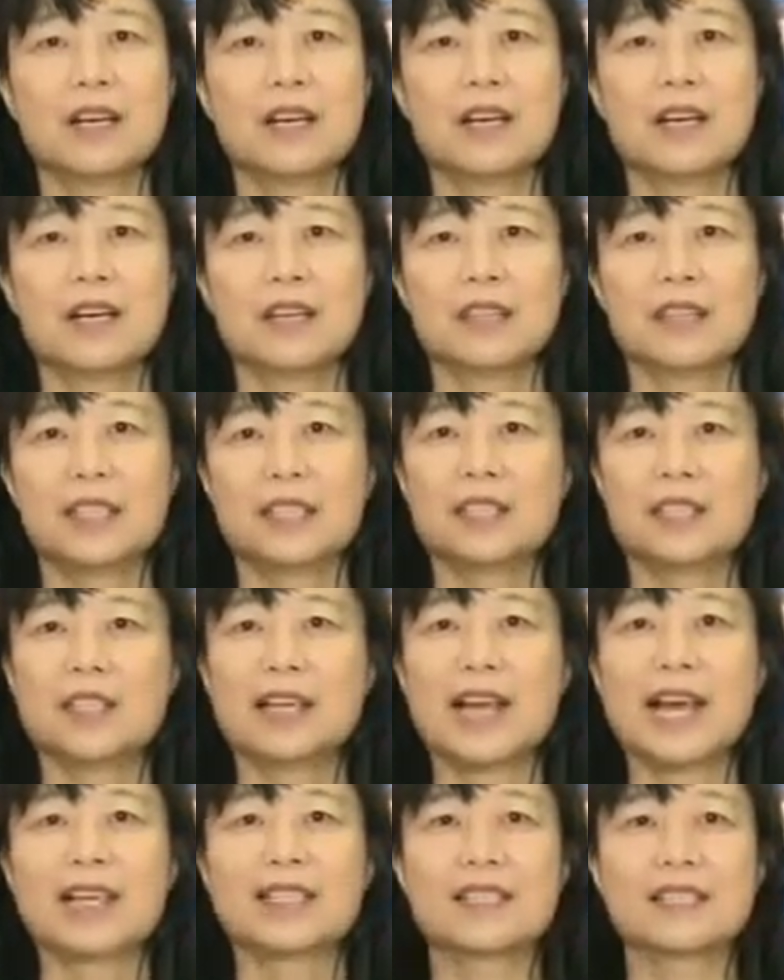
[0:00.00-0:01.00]
uh, laser
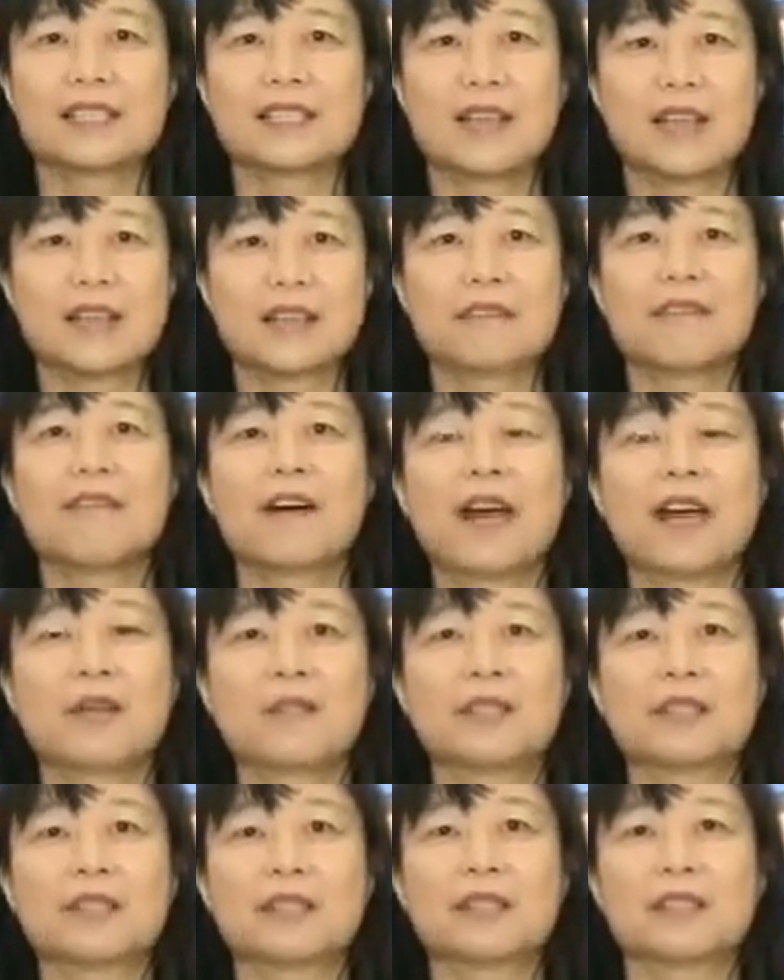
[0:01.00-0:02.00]
glasses and
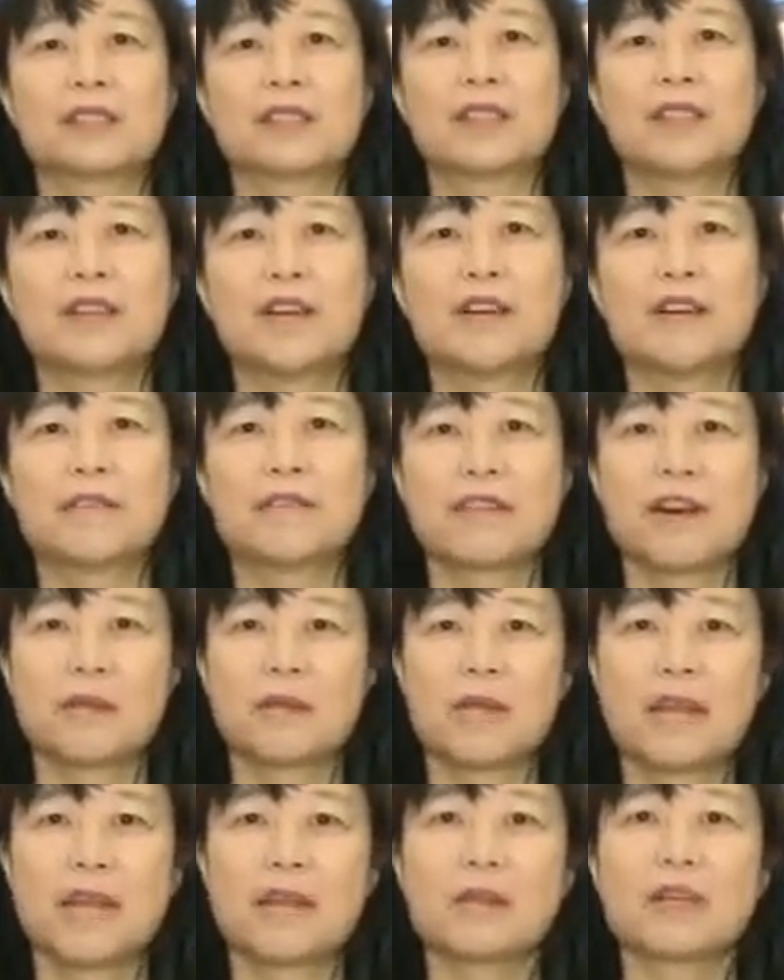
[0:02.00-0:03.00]
fibers
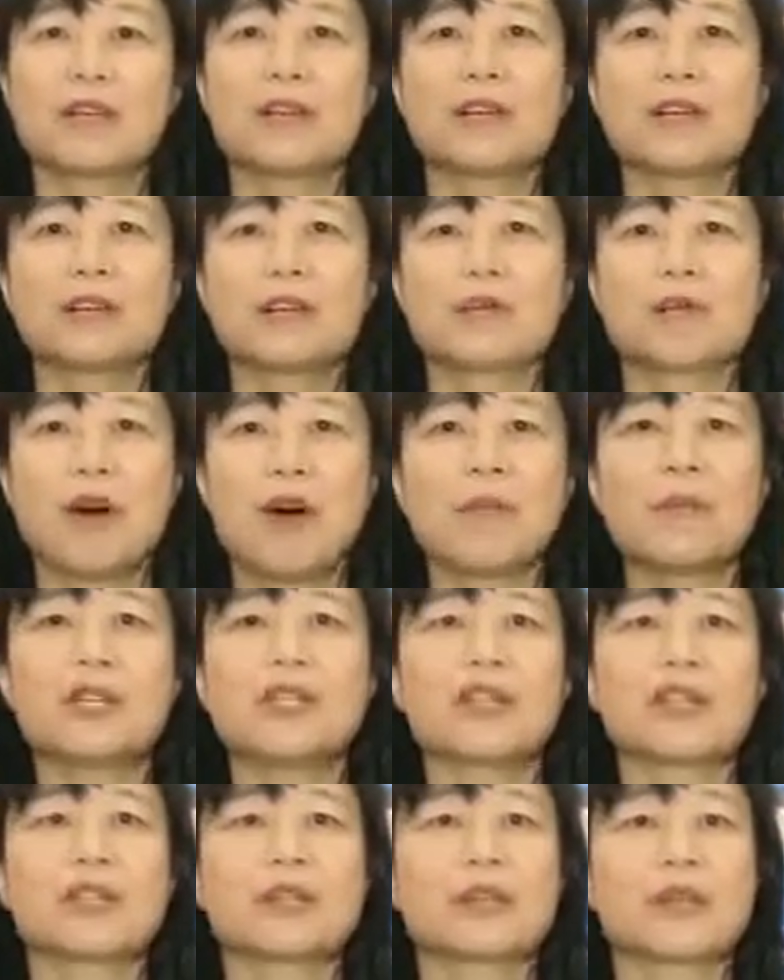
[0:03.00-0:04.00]
from chemical raw
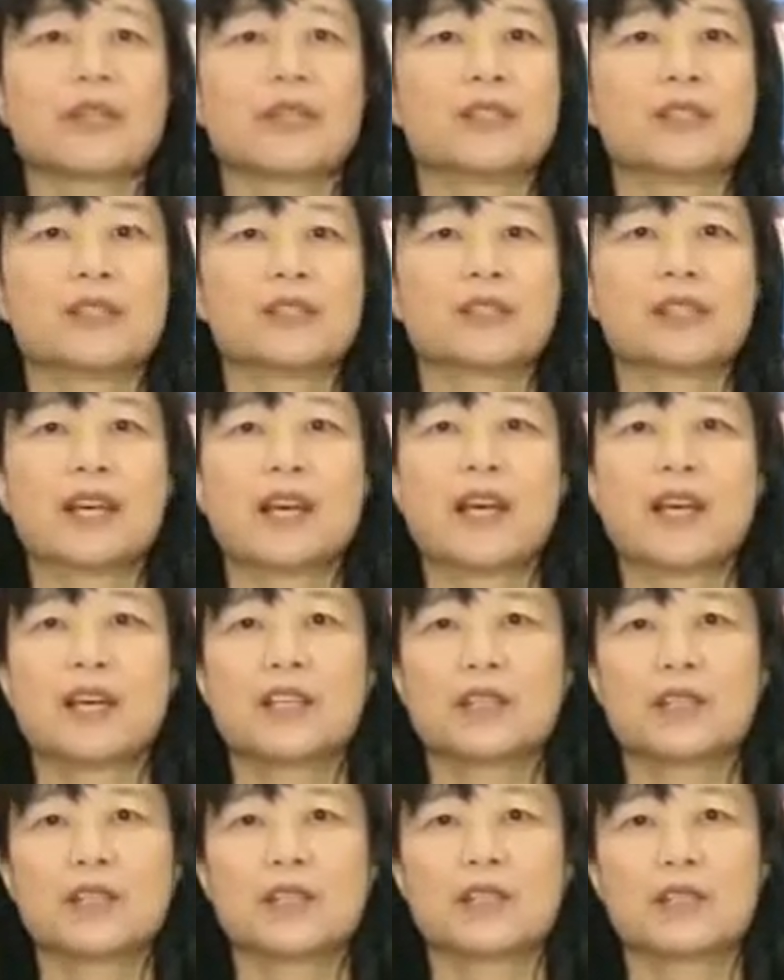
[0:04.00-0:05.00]
materials
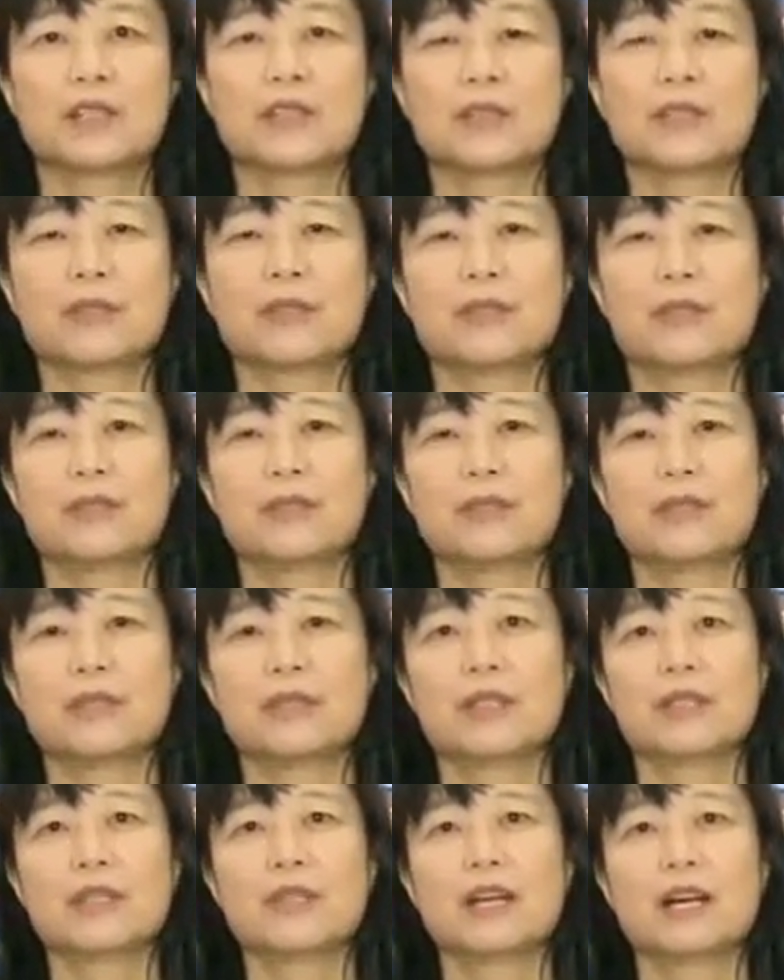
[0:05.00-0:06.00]
to
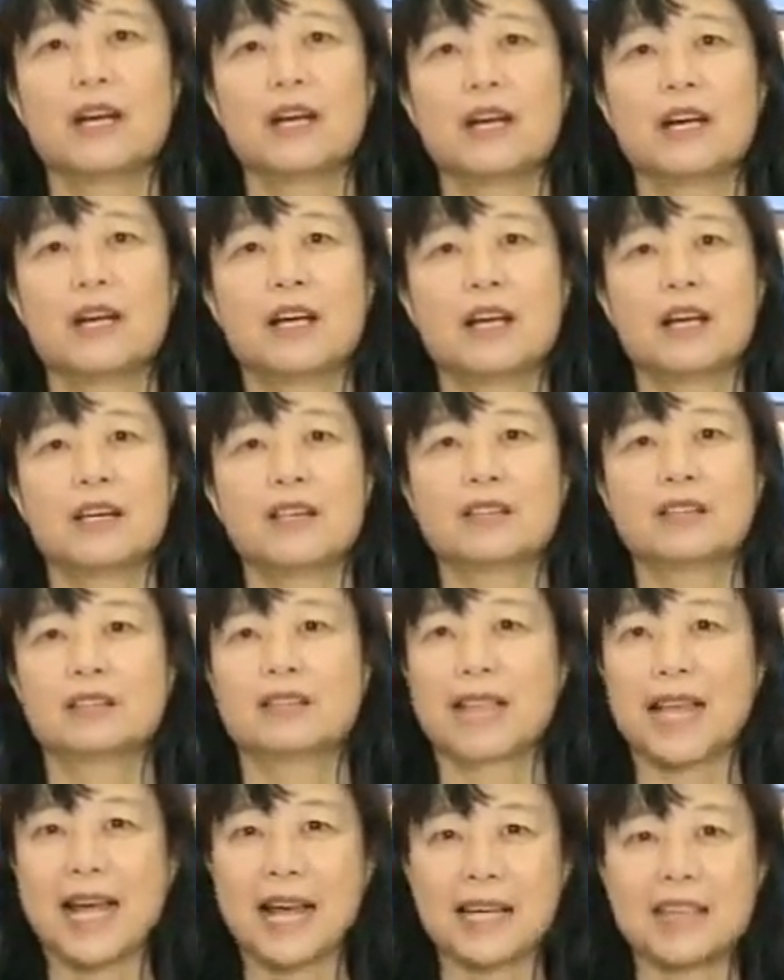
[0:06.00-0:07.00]
uh,
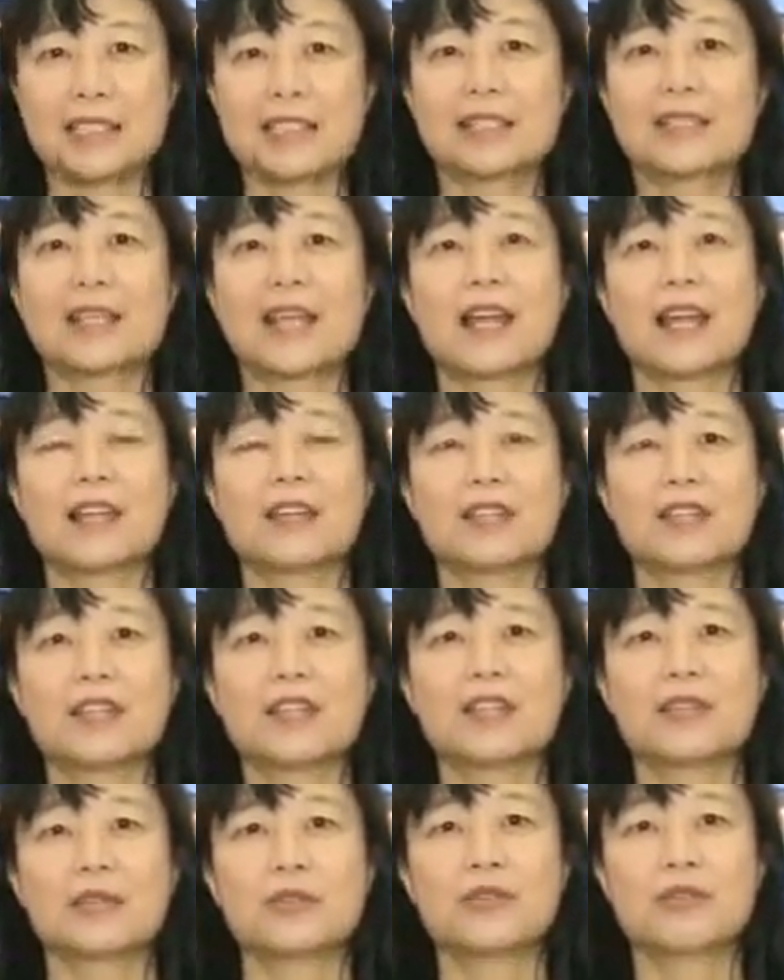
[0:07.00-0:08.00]
glasses and
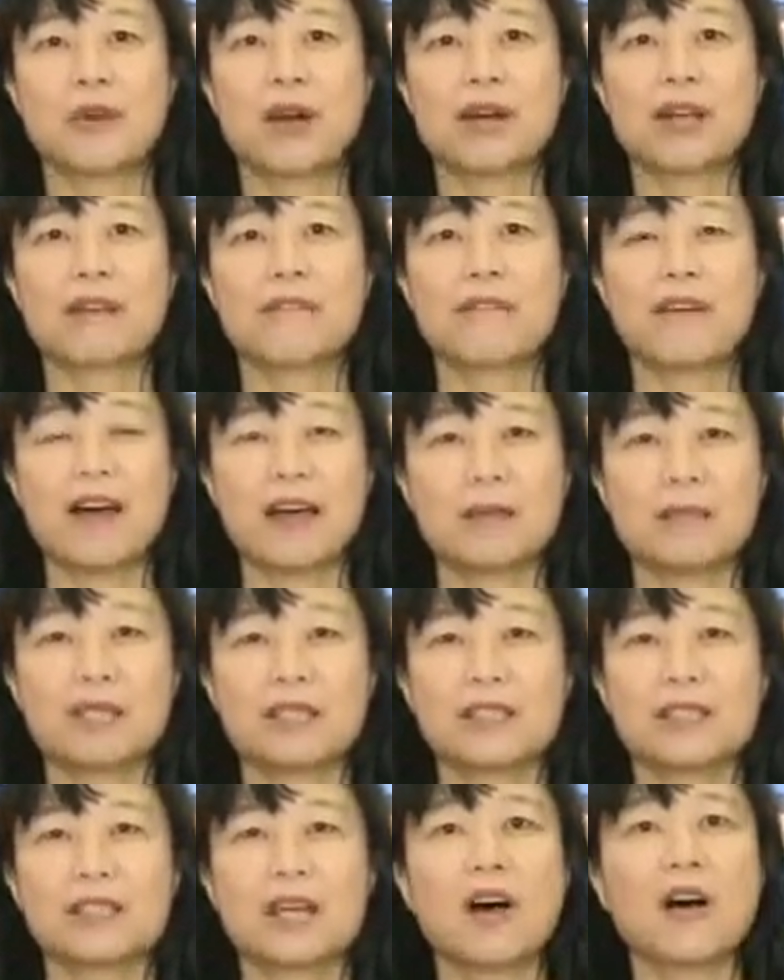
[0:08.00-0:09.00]
to drawing
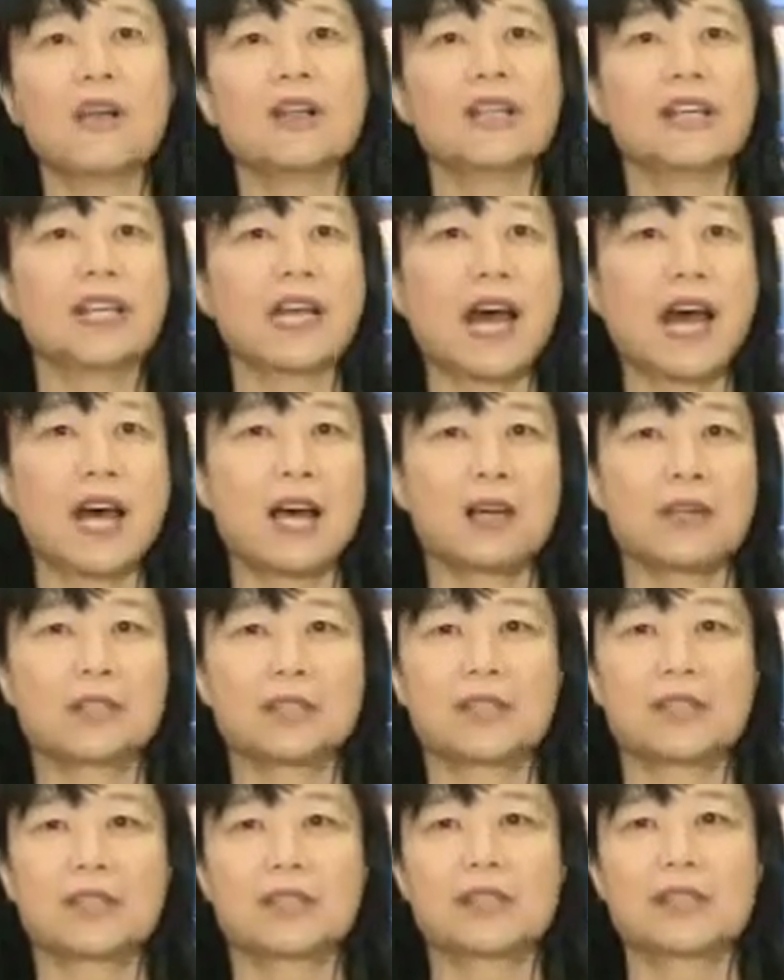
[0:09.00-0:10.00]
fibers all
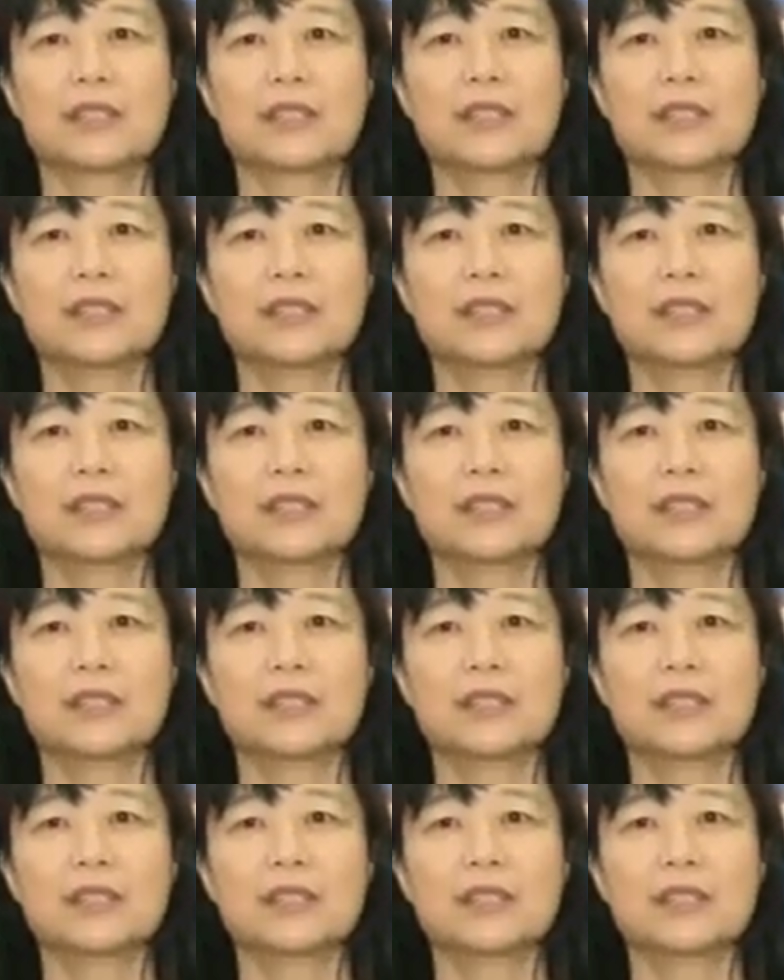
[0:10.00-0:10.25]
in-house.